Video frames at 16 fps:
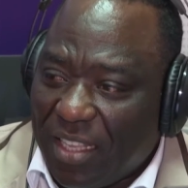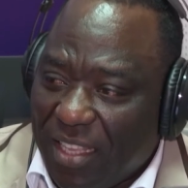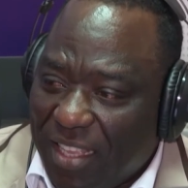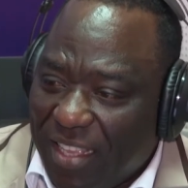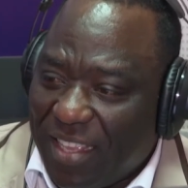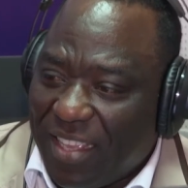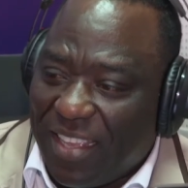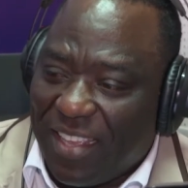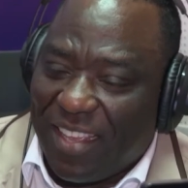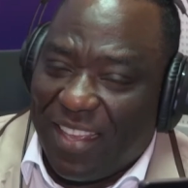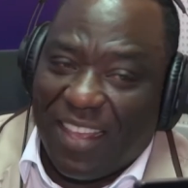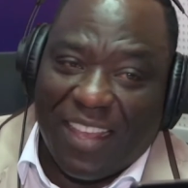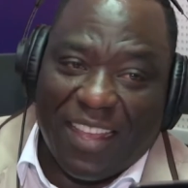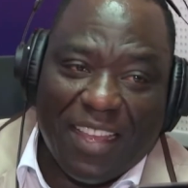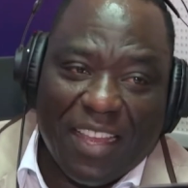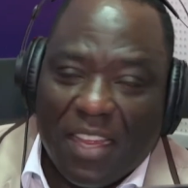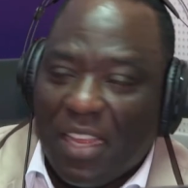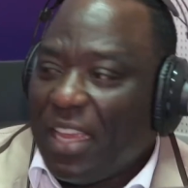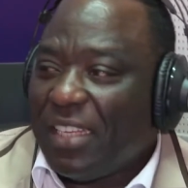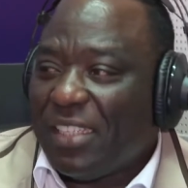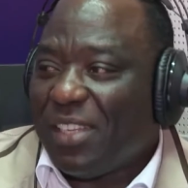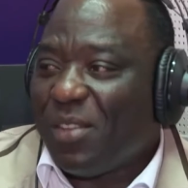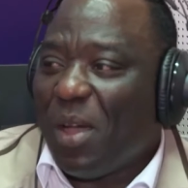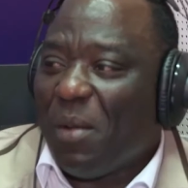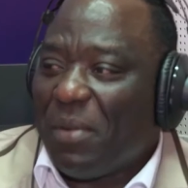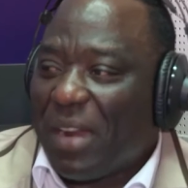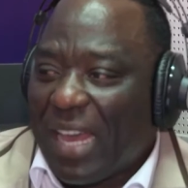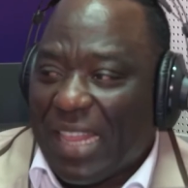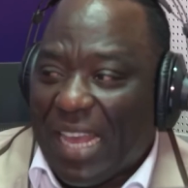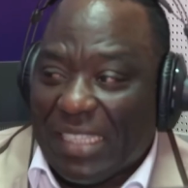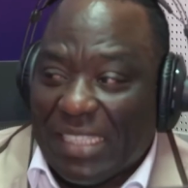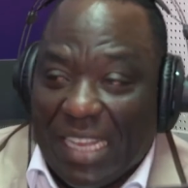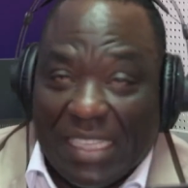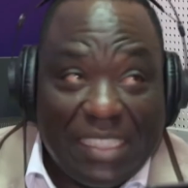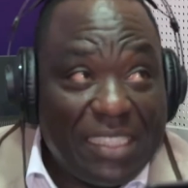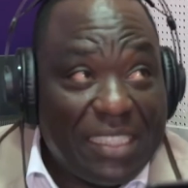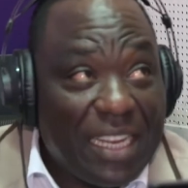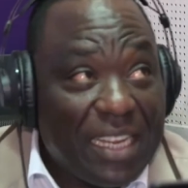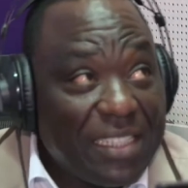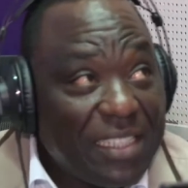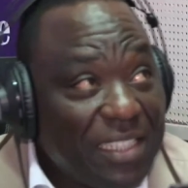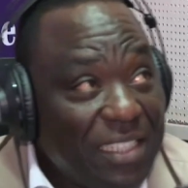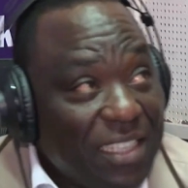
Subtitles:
It is your brothers and sisters.